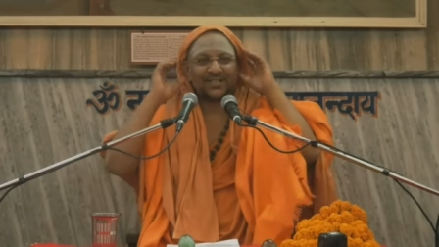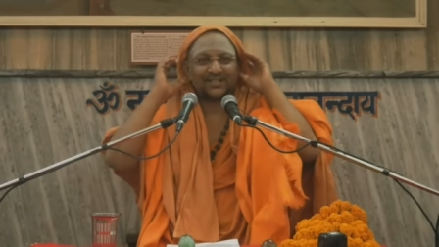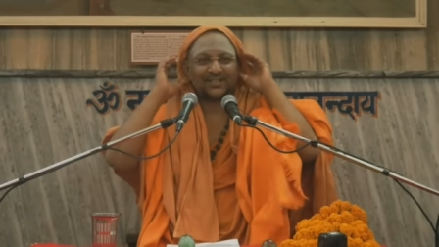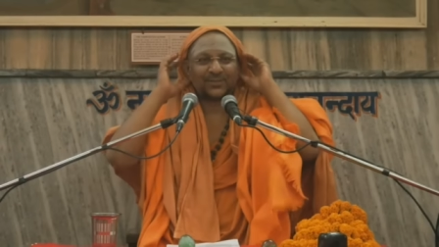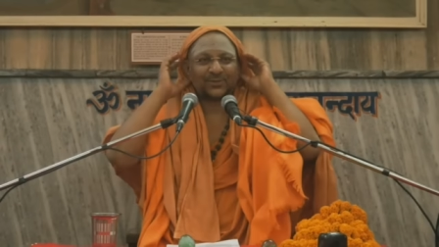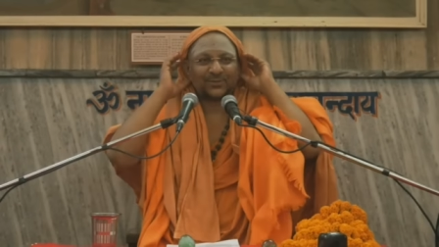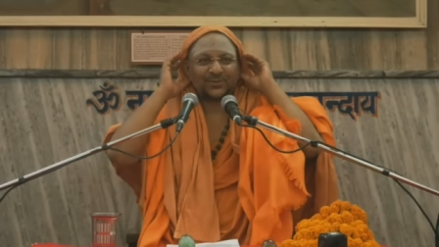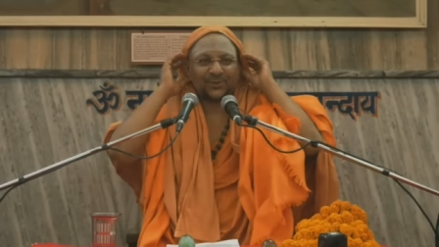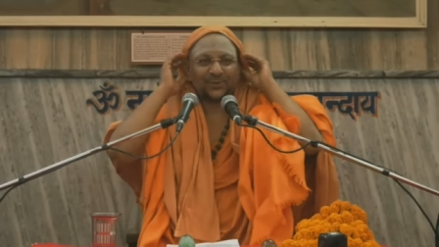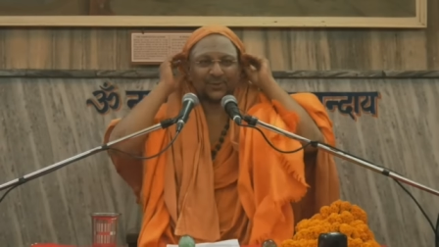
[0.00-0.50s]

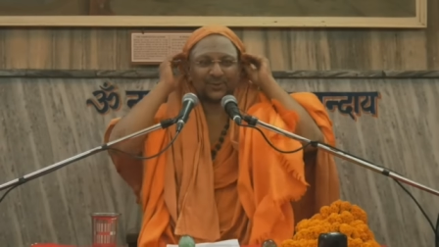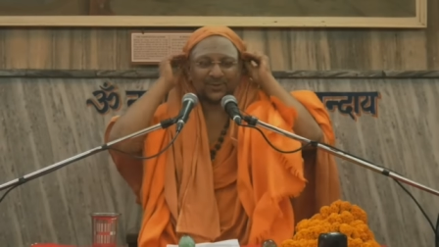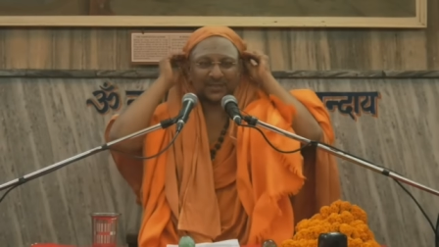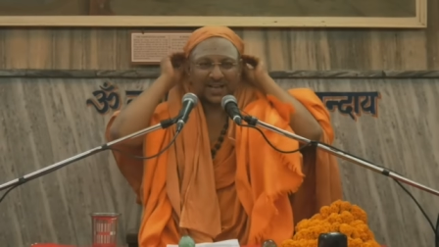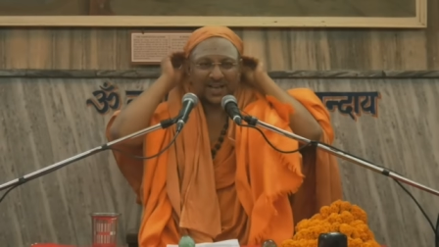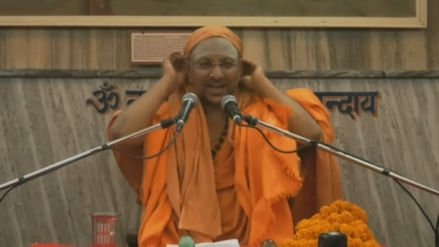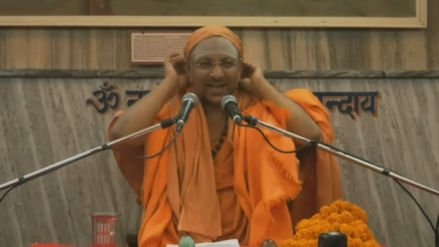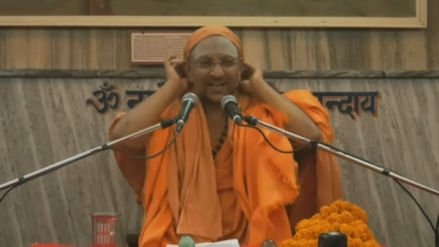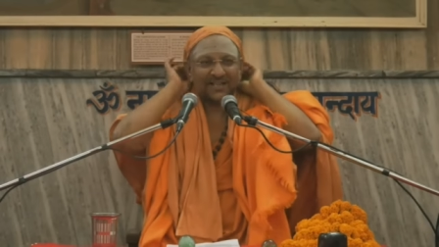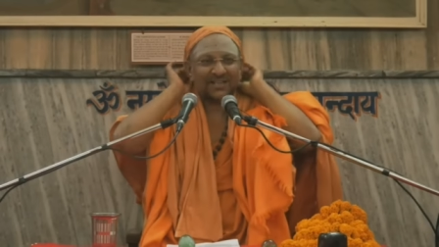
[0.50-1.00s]
So for
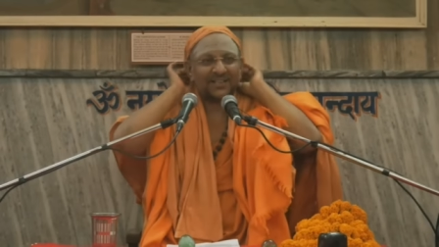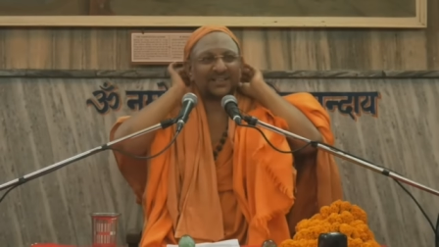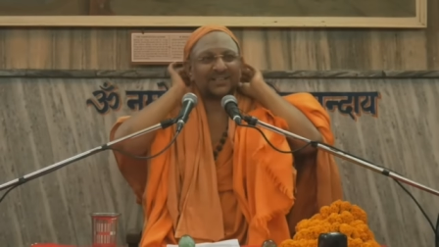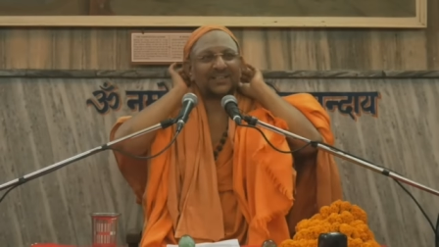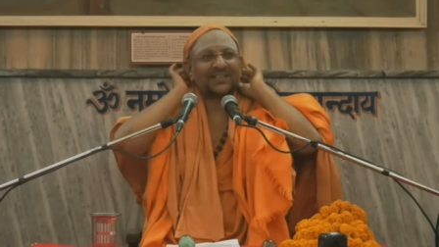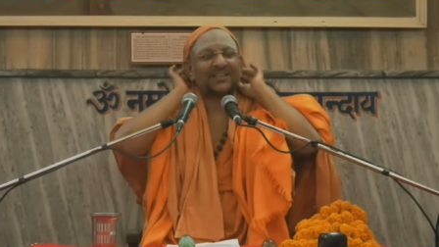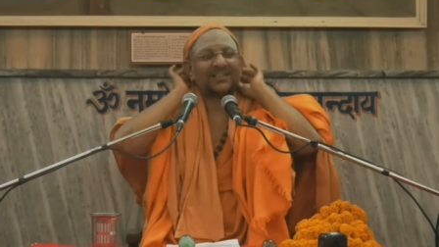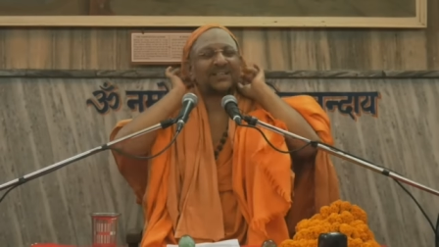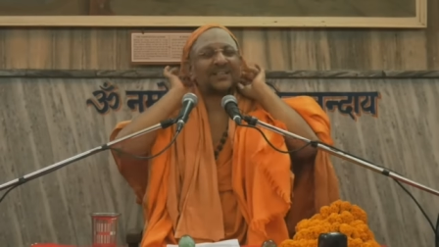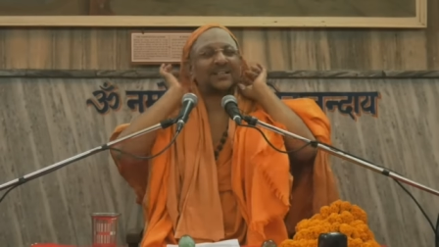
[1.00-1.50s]
that
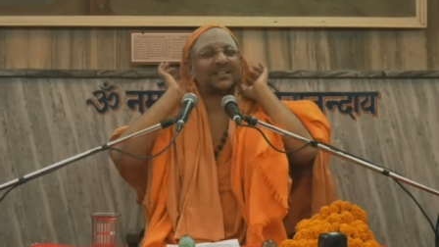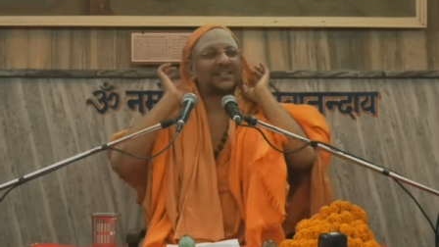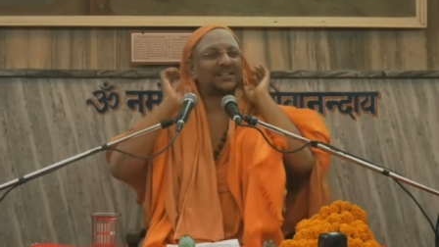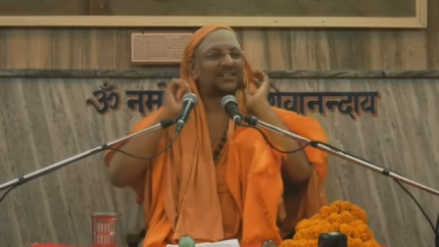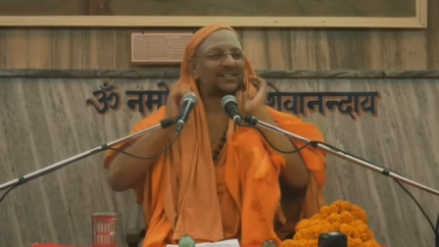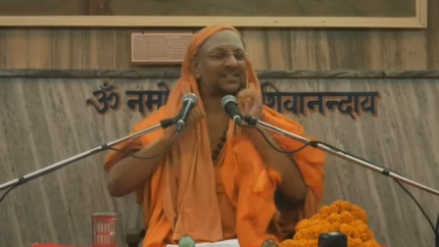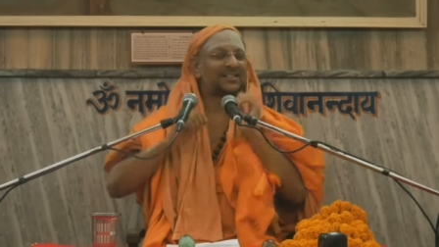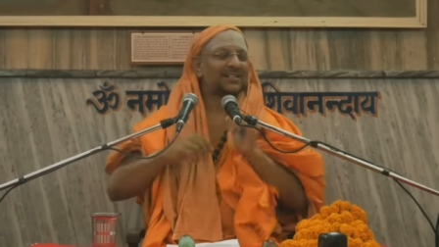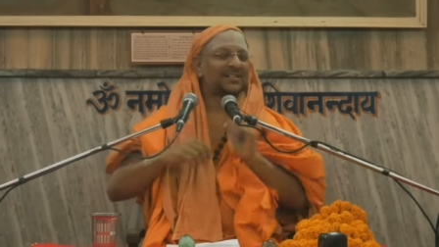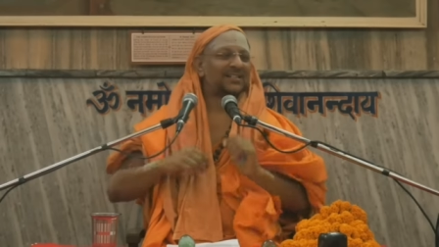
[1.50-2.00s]

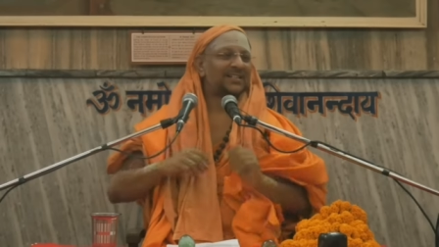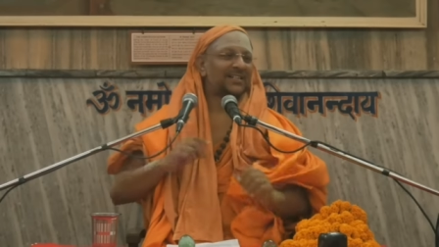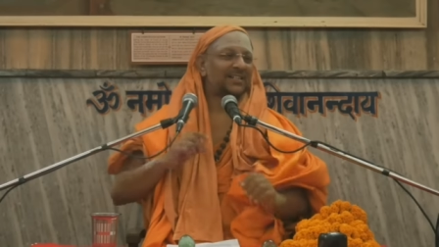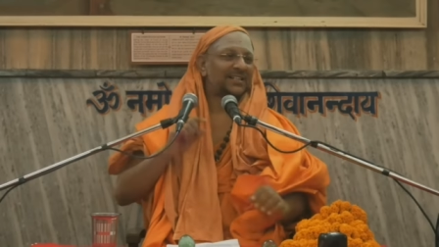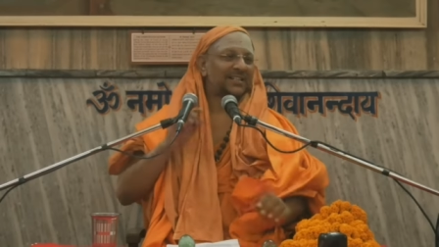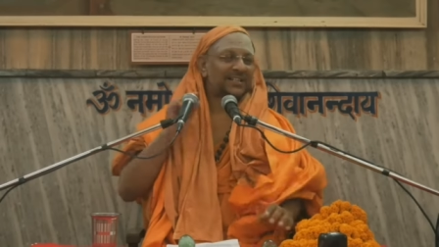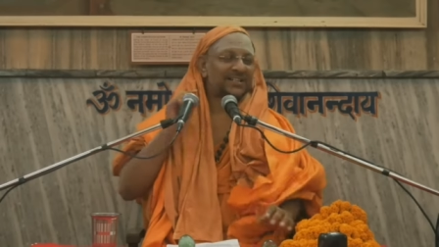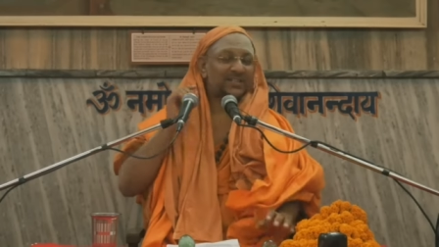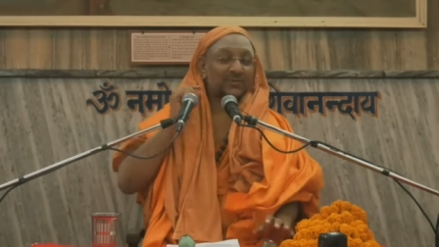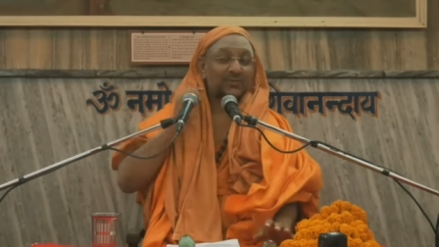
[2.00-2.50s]

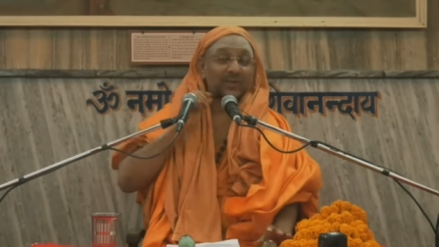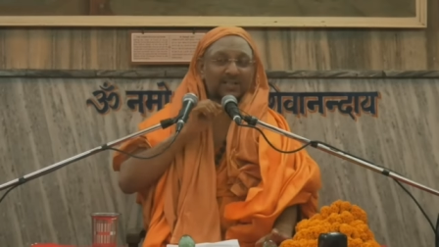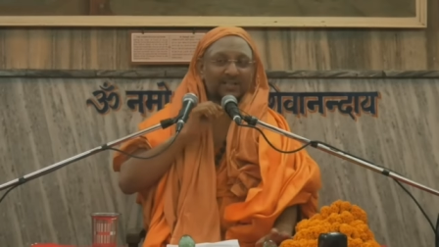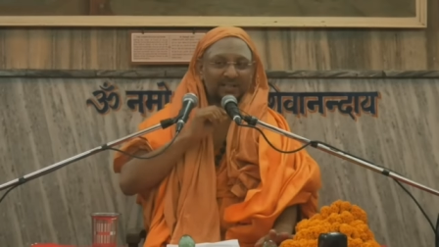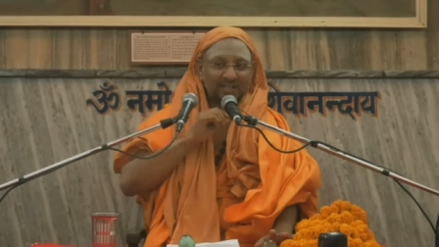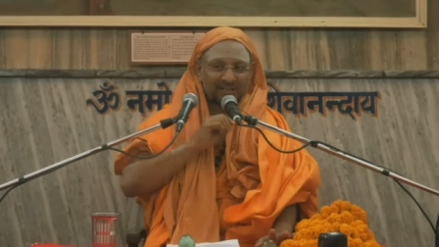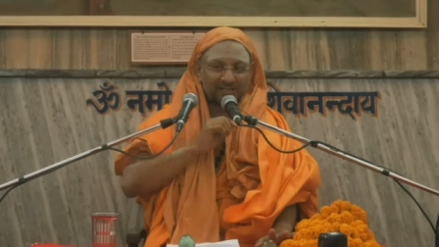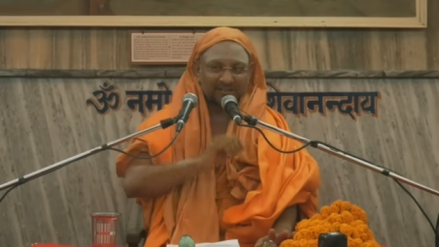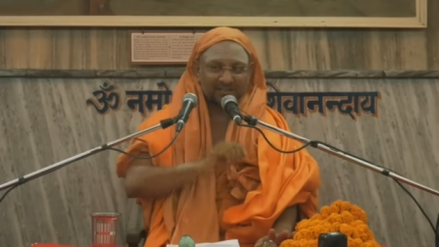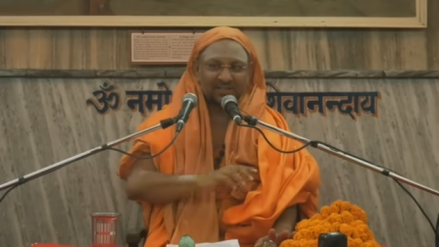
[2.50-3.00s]
is
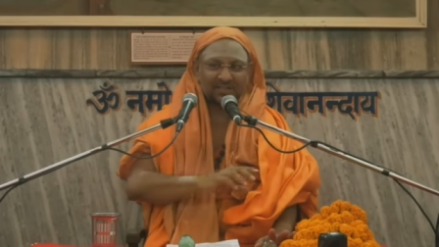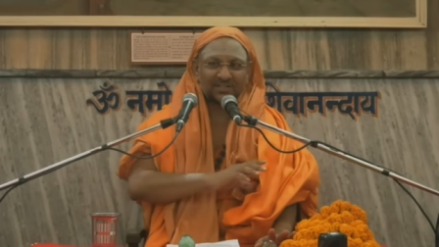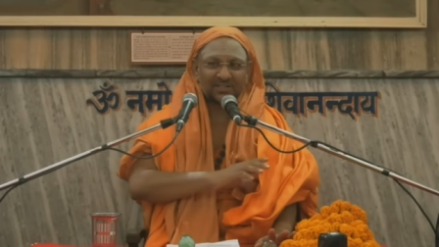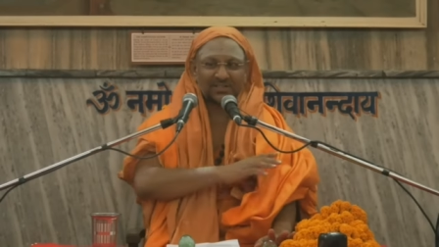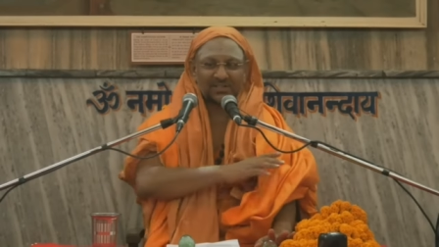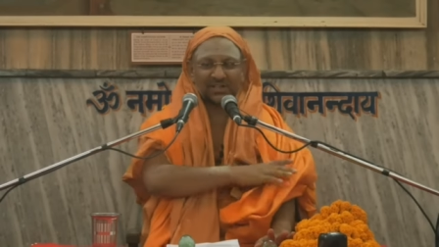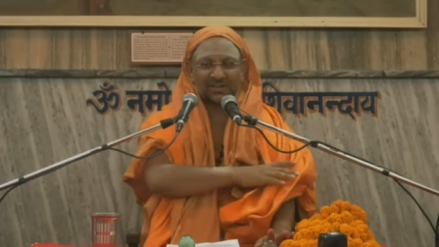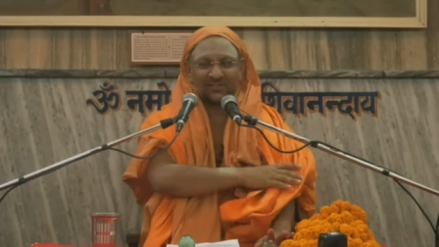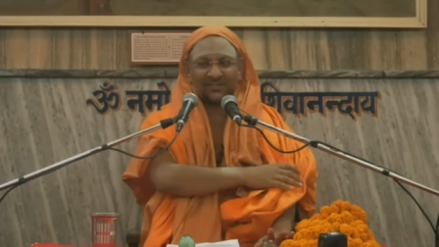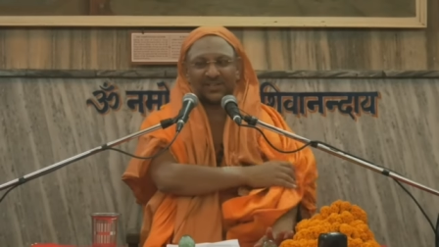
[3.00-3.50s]
Vedanta
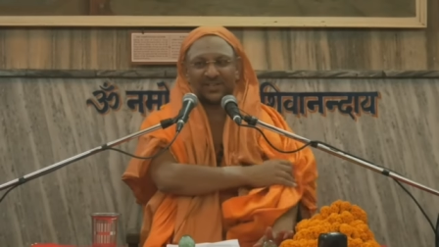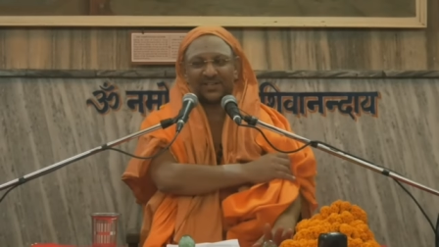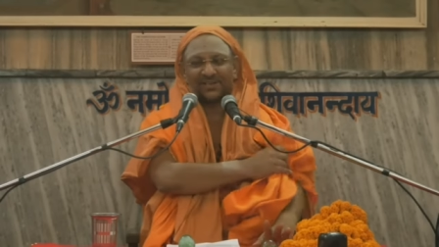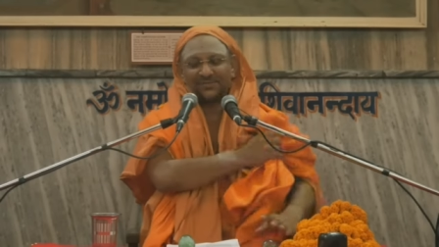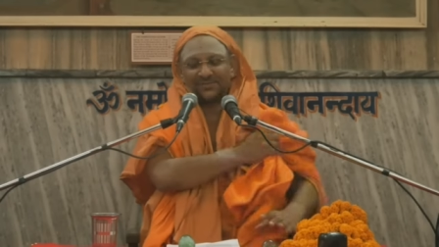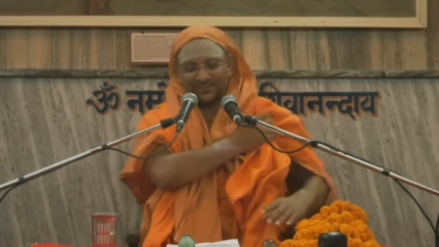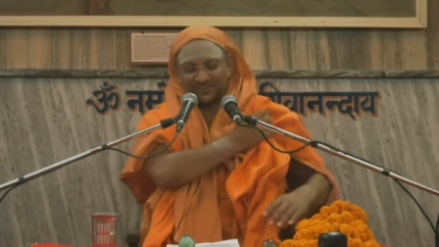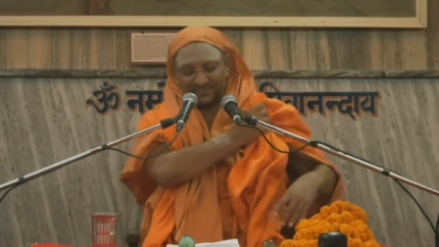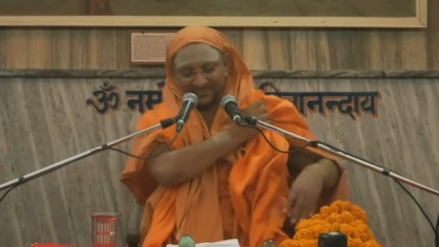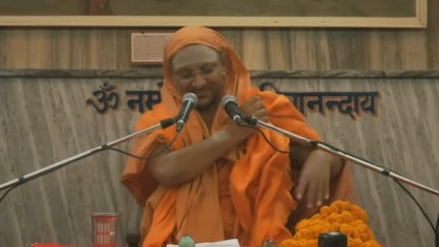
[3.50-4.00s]

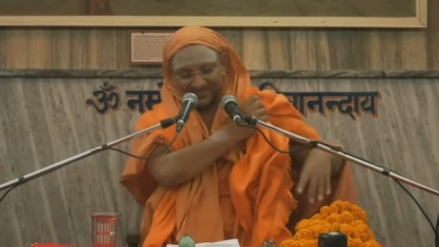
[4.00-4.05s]
Shravana.